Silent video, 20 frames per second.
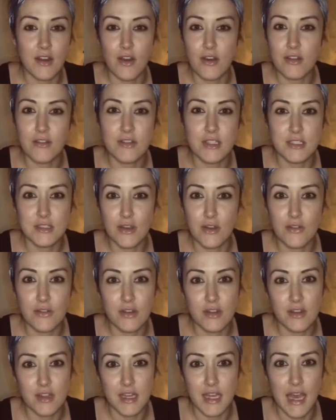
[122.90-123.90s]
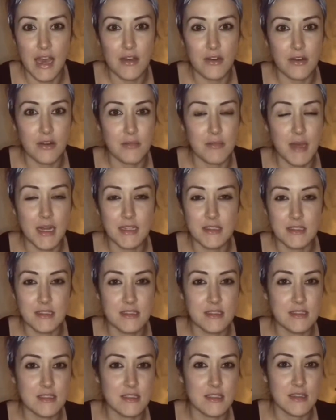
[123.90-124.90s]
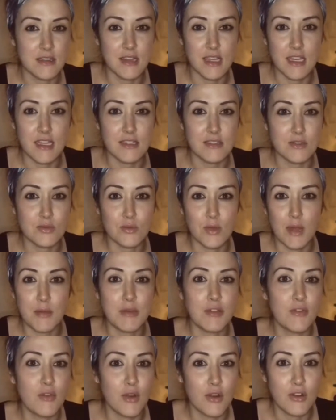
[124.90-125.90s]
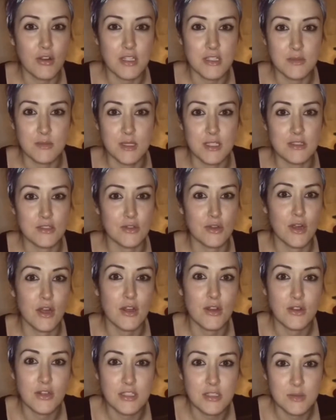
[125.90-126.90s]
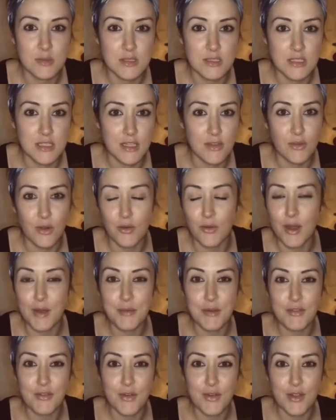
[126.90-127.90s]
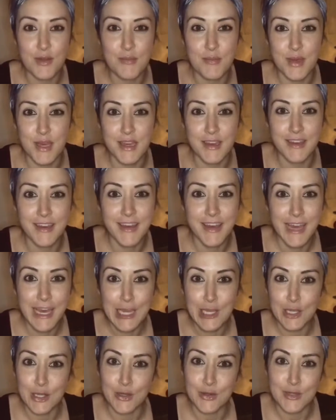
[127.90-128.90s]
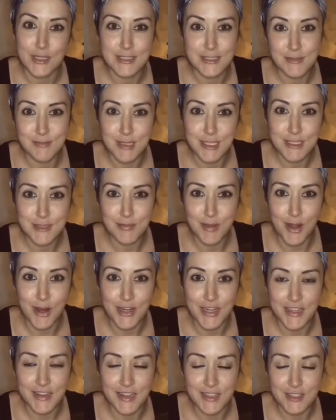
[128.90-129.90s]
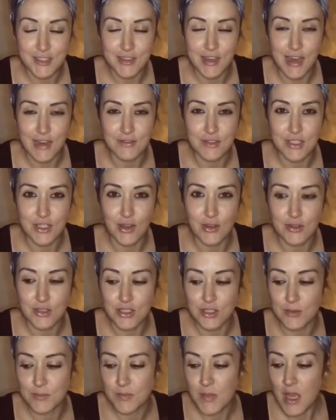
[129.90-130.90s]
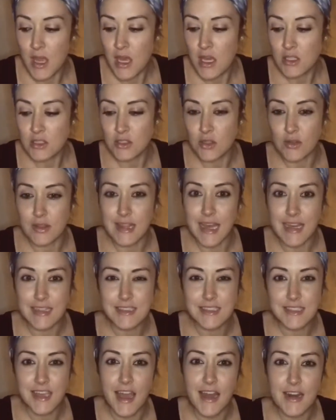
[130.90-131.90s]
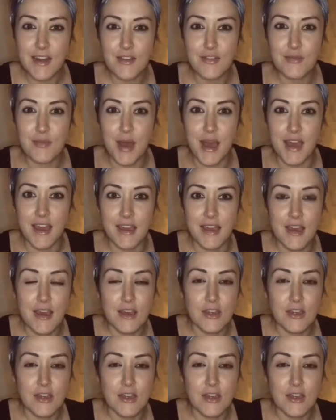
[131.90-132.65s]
all of these over-the-counter medicines and things right before Christmas or on Christmas Eve or right before the big Christmas party that you have to go to. So that's kind of my